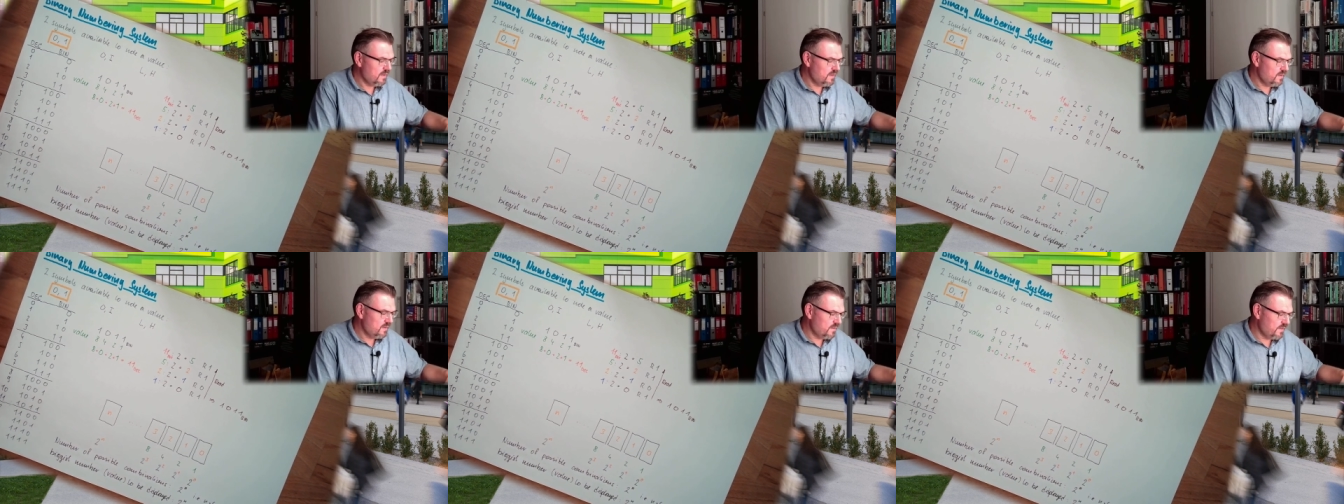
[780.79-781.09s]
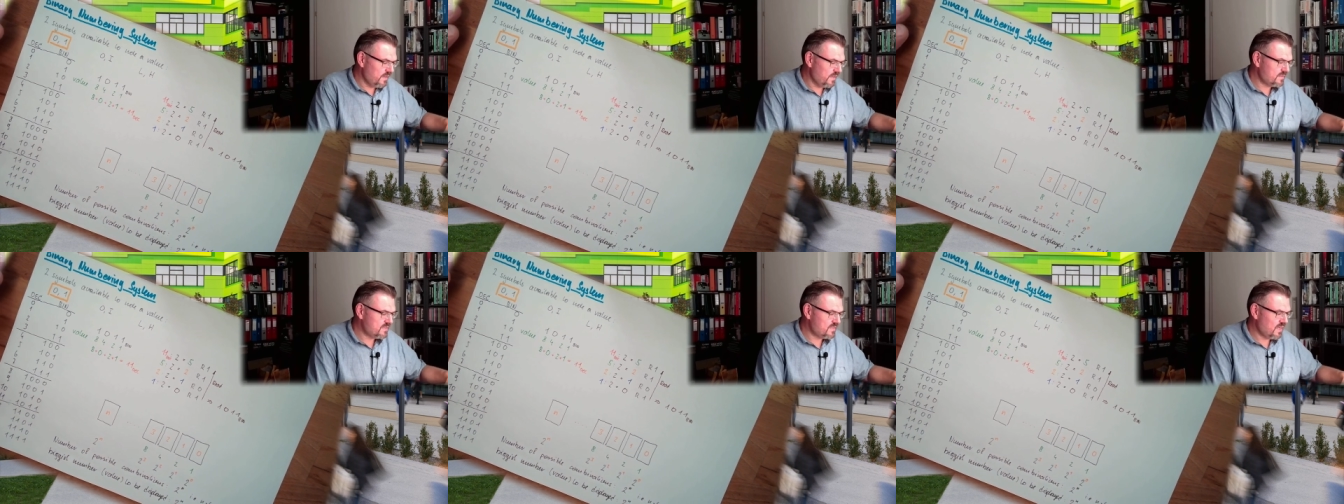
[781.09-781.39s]

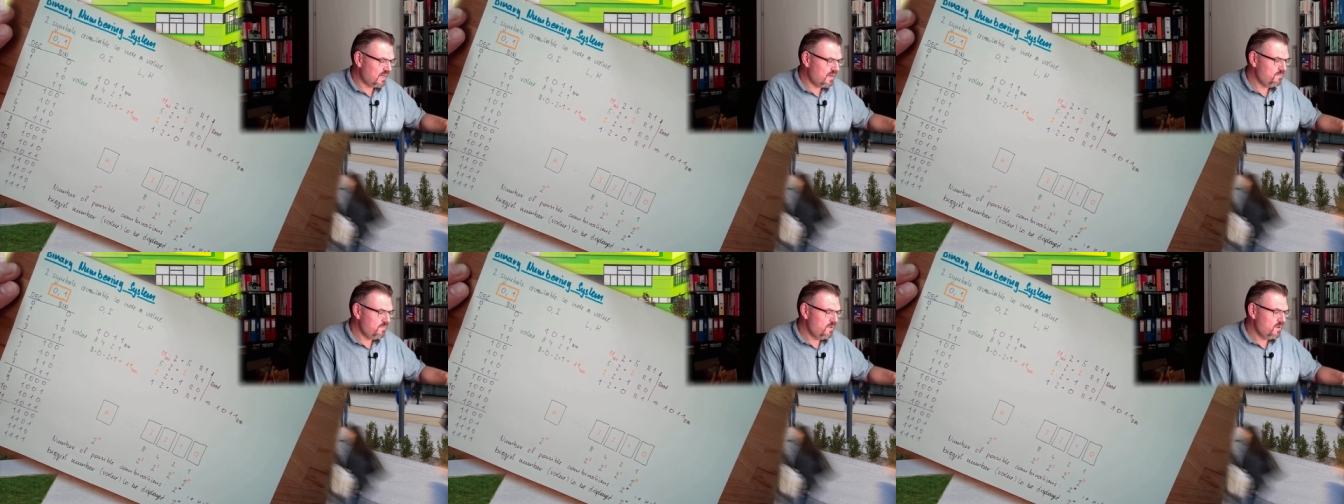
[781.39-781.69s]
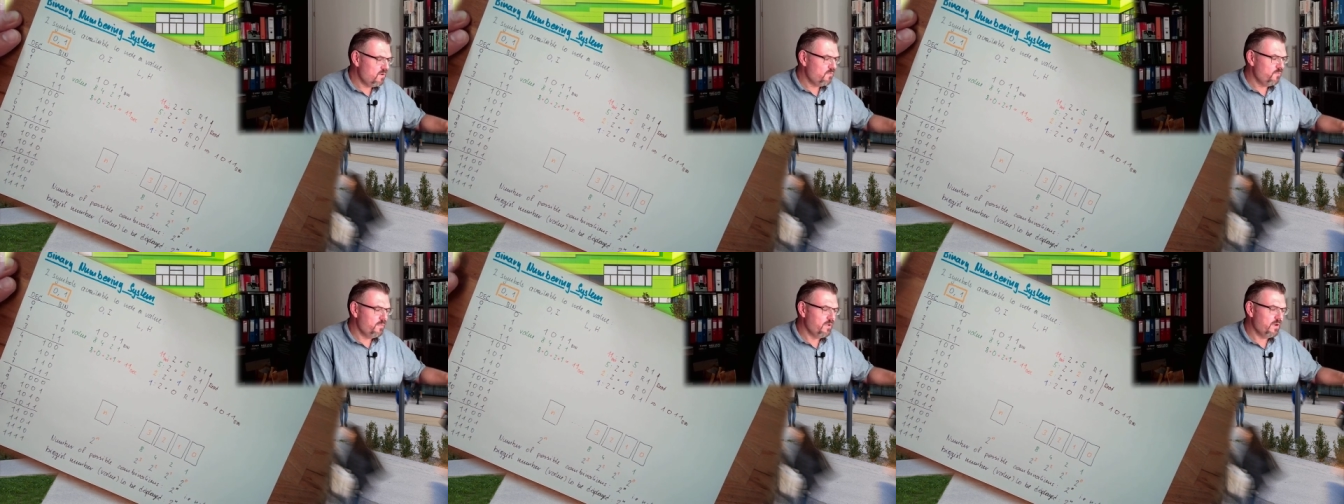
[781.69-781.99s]
Next time,
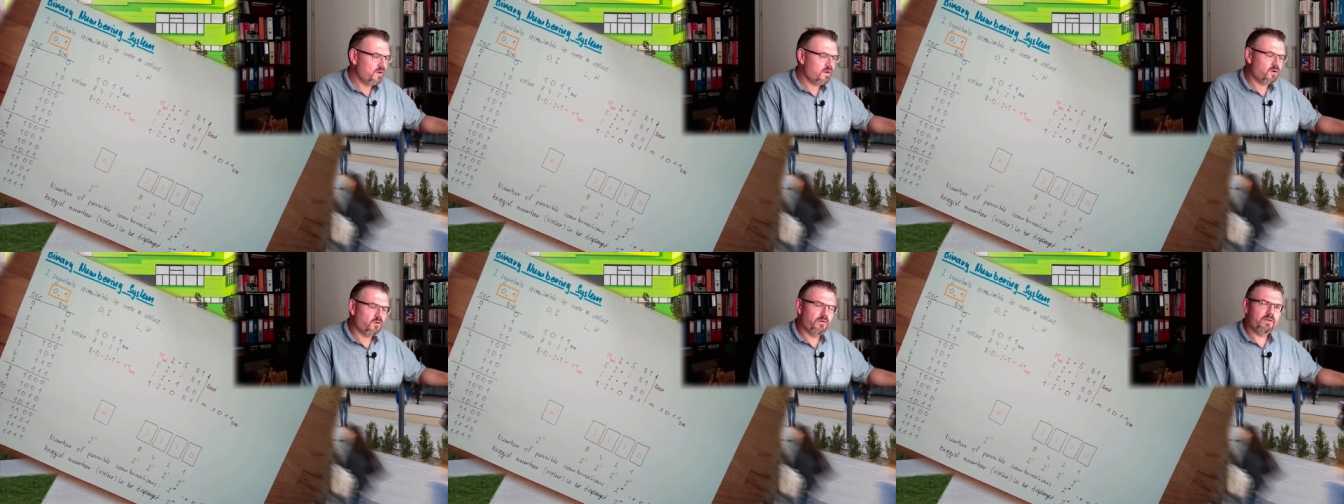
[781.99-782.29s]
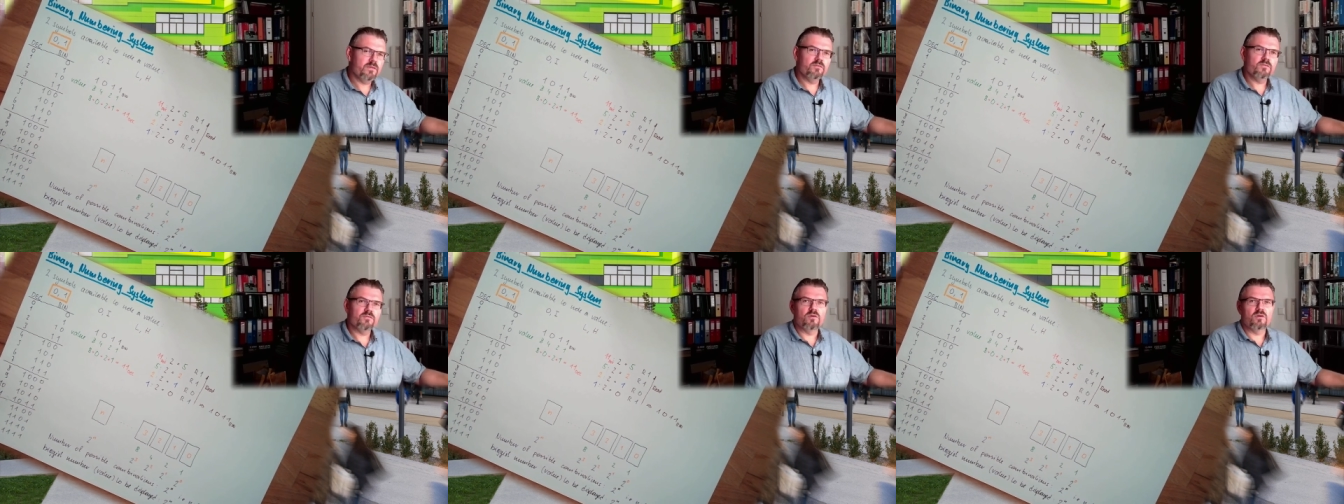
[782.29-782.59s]
we are
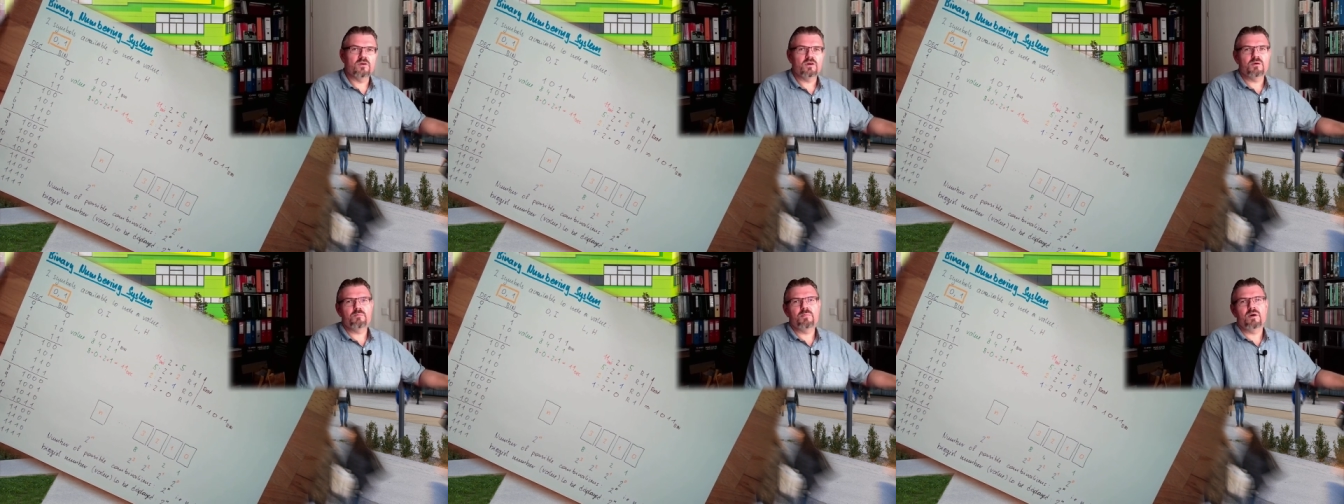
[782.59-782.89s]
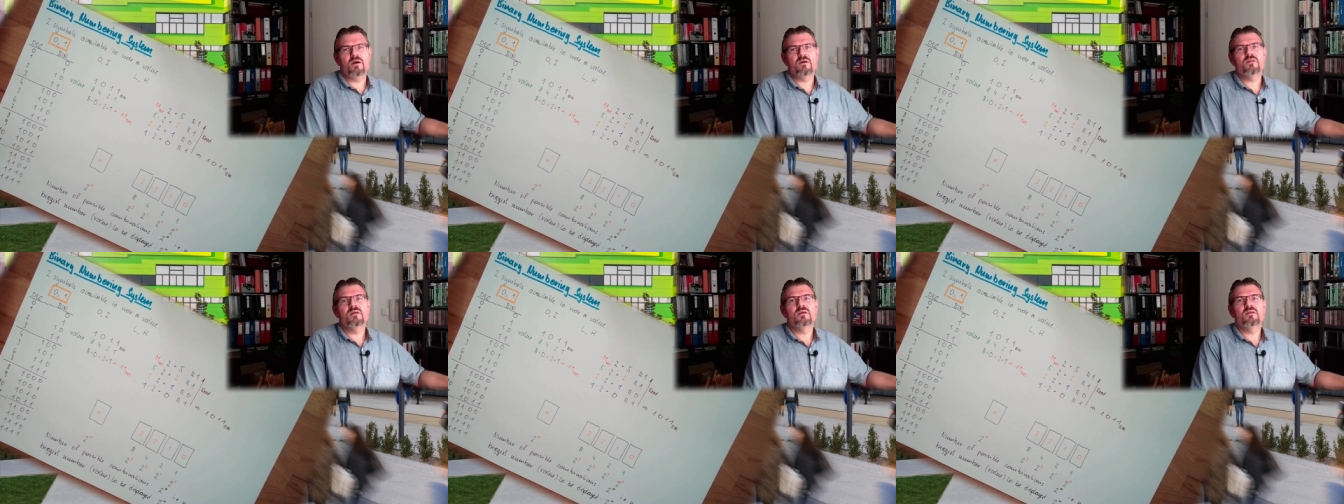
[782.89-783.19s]
going to talk
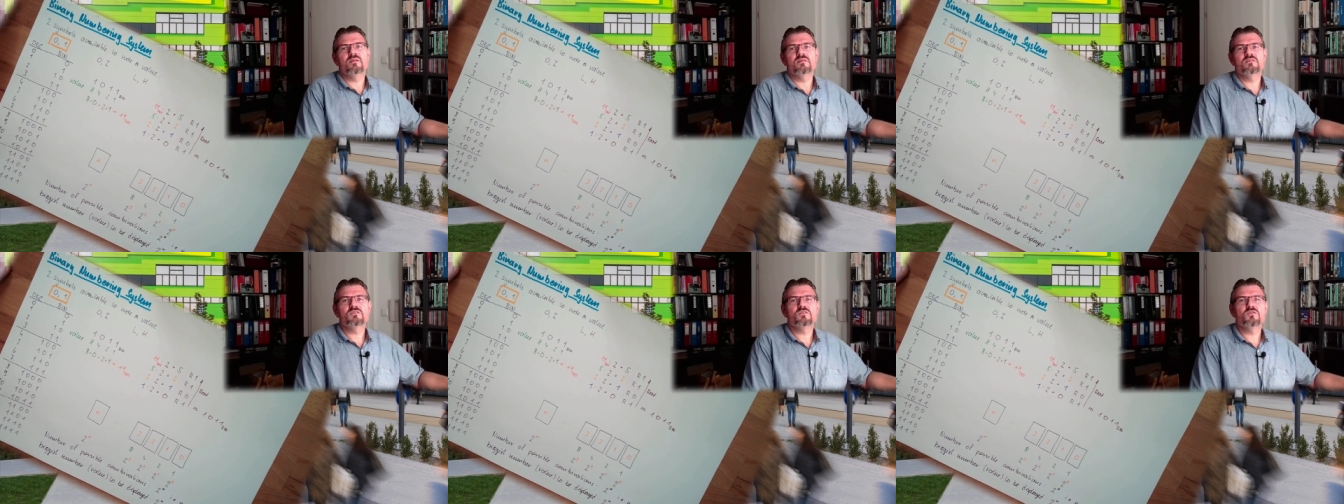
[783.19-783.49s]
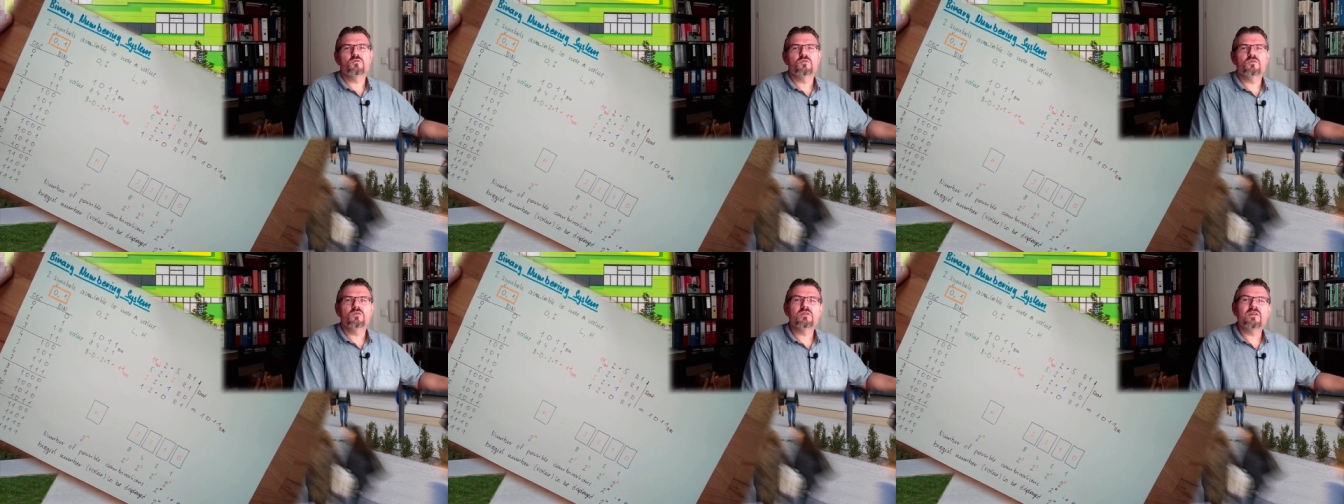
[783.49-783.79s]
about the so-called